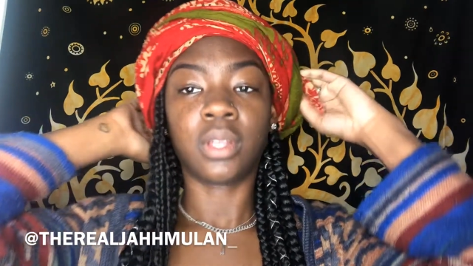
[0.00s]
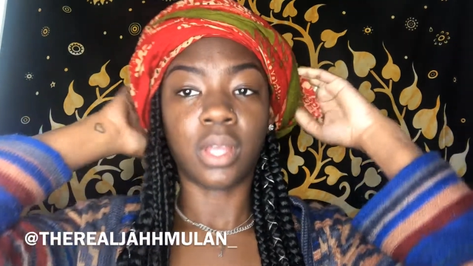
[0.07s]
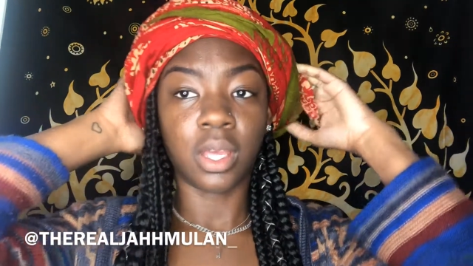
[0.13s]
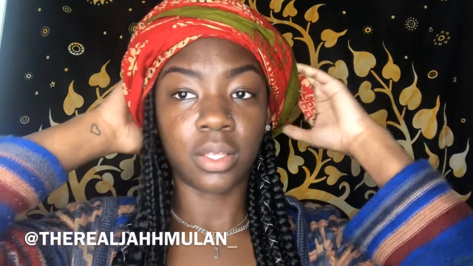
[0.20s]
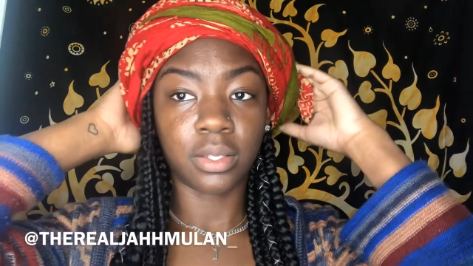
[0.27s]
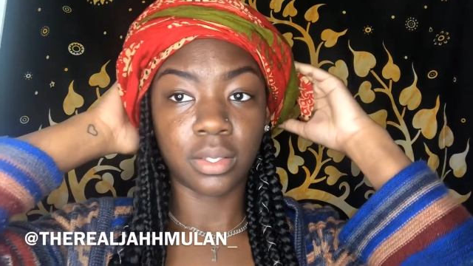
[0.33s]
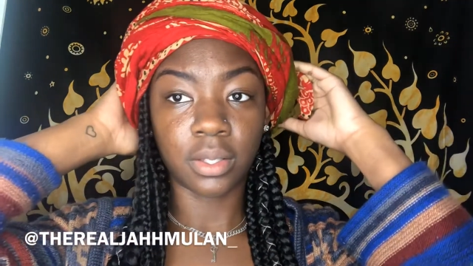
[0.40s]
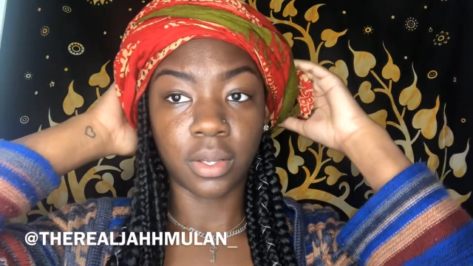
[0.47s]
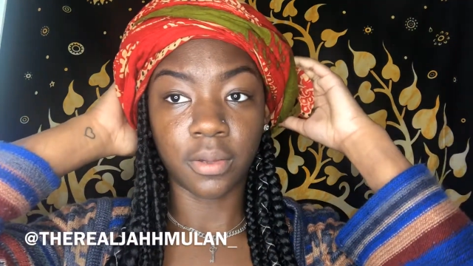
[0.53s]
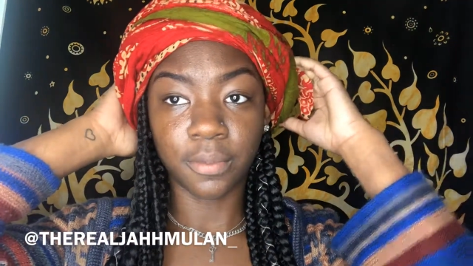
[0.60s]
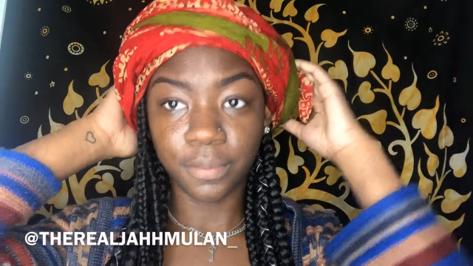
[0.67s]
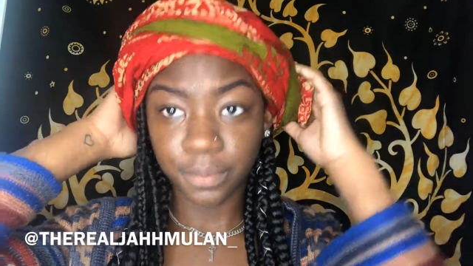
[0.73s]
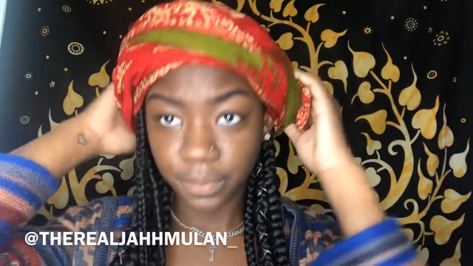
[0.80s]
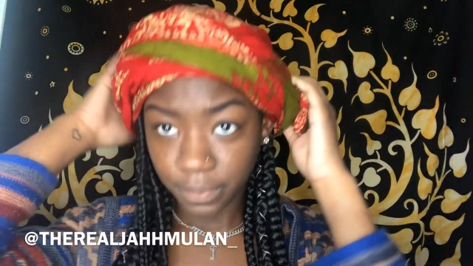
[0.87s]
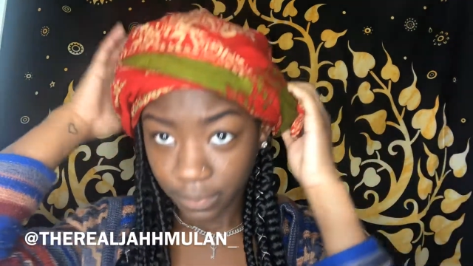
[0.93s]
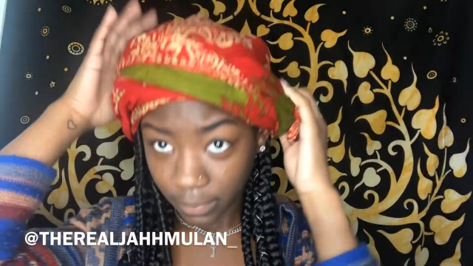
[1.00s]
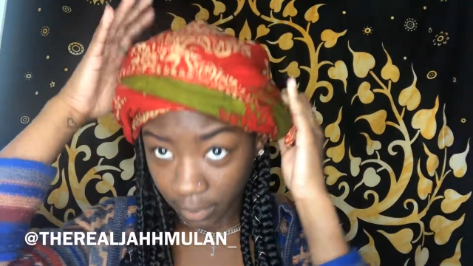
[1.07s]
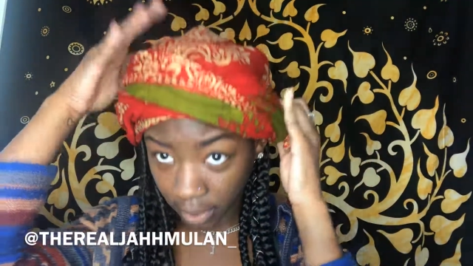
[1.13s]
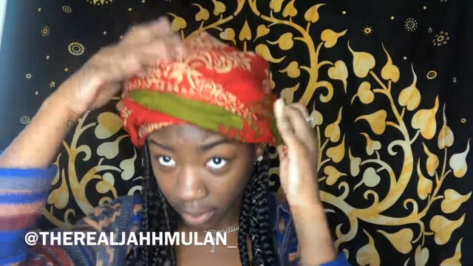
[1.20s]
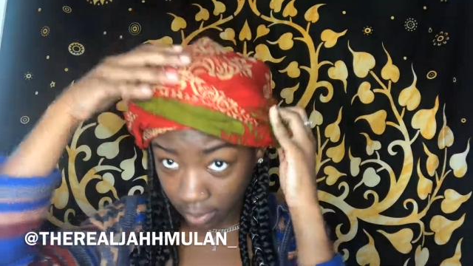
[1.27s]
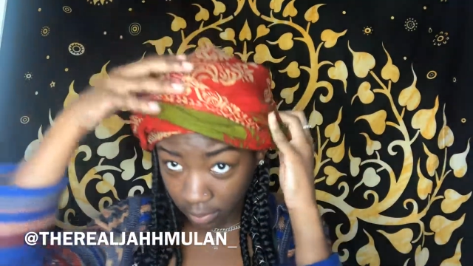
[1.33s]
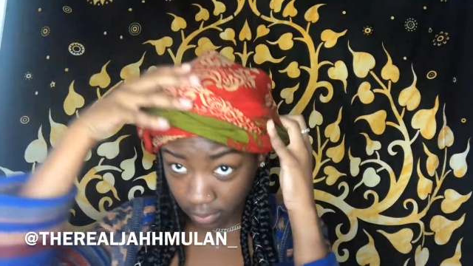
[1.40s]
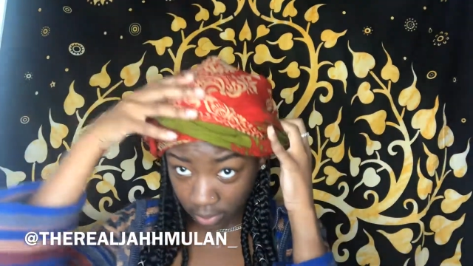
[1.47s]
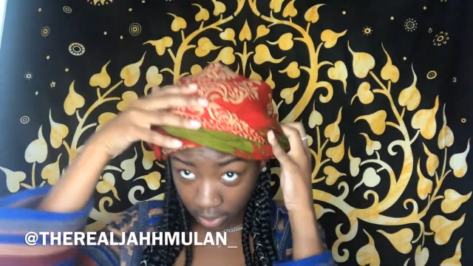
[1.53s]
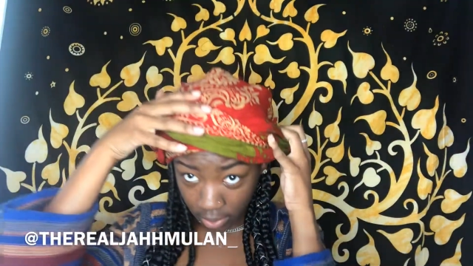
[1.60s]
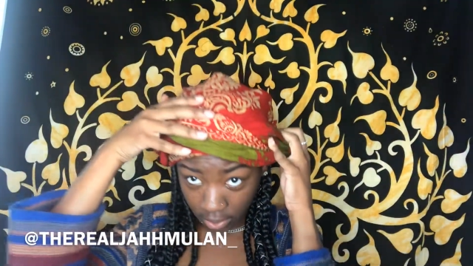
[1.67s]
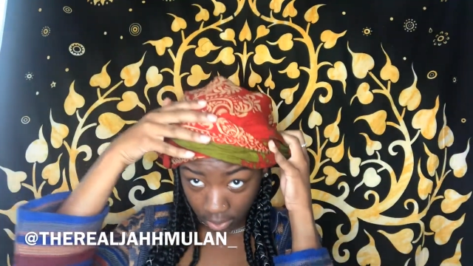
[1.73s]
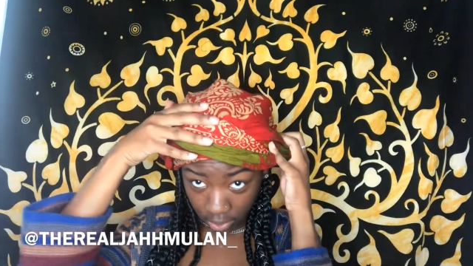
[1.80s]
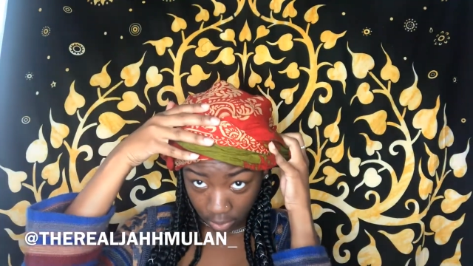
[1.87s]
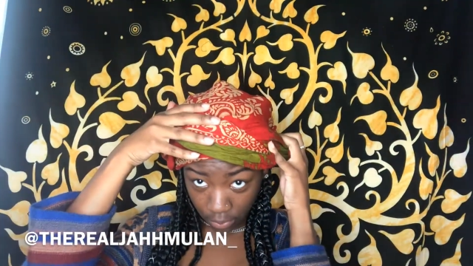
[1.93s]
like so. It gives
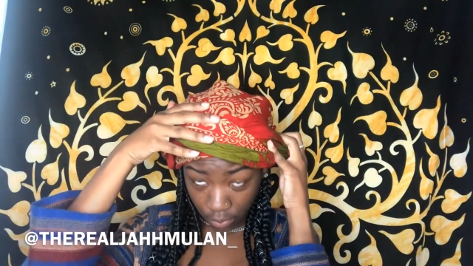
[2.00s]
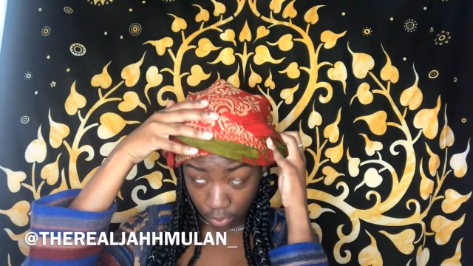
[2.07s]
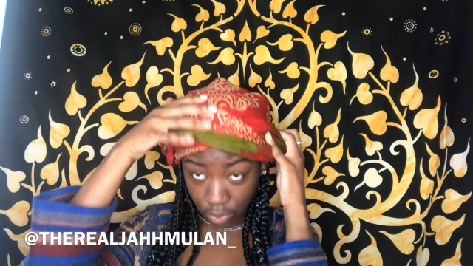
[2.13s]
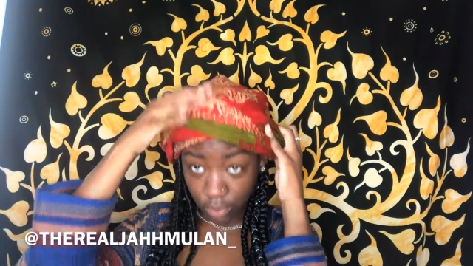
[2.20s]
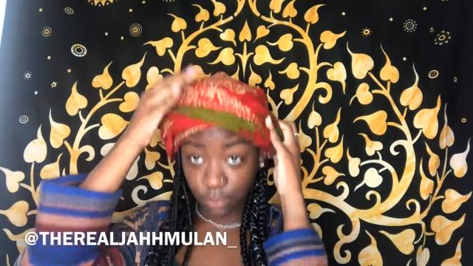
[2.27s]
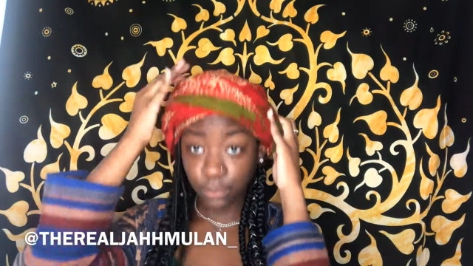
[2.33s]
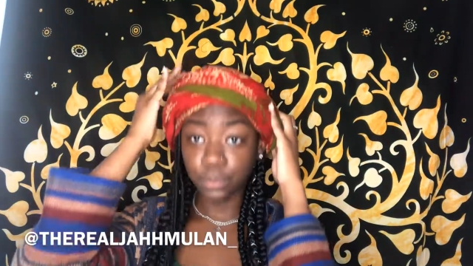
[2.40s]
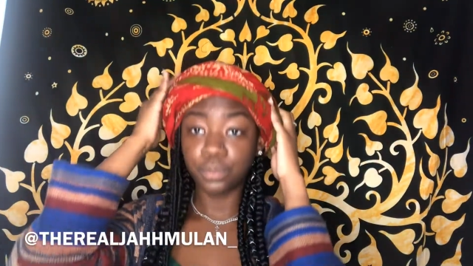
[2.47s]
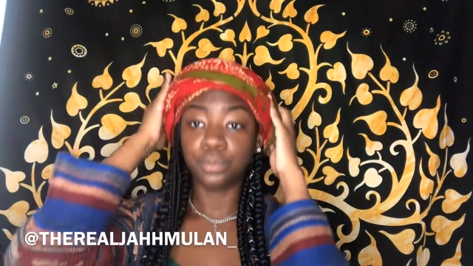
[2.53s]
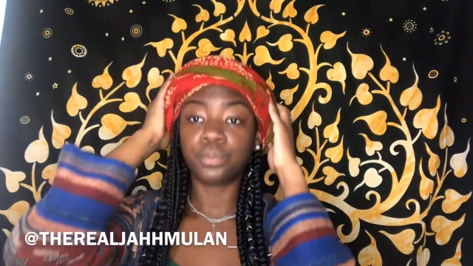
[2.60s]
this illusion.